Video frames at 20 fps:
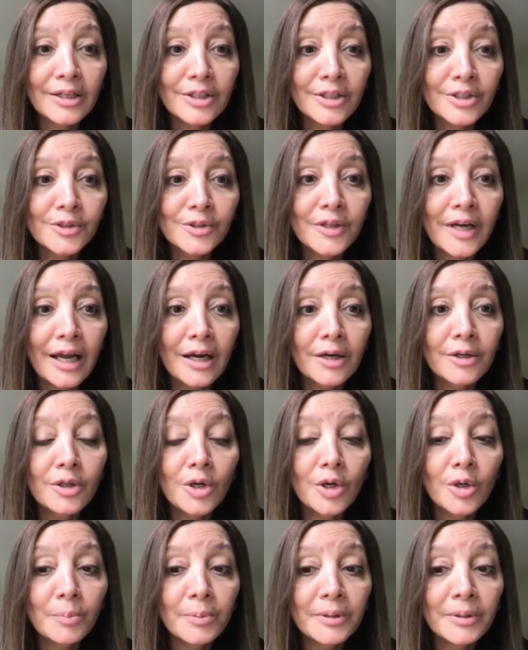enter our
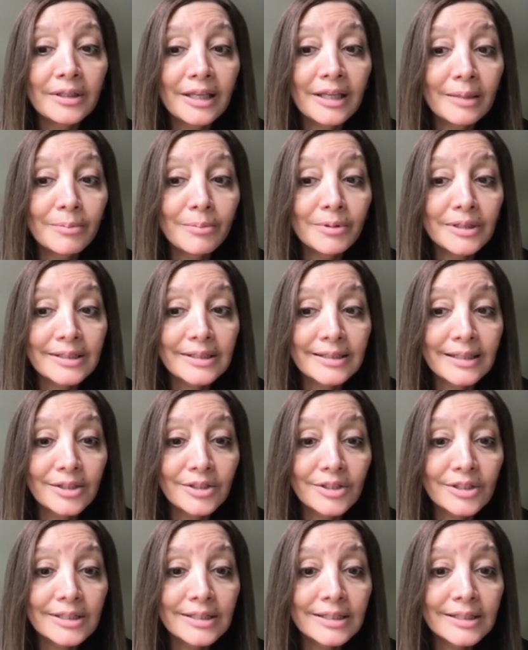open label
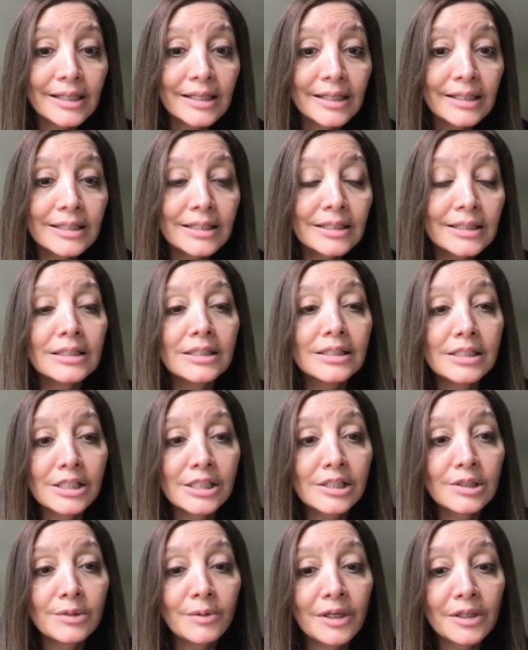extension study to
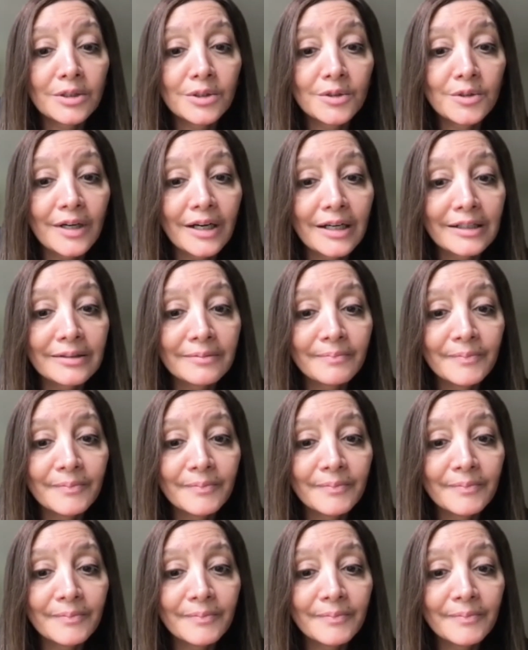continue on drug.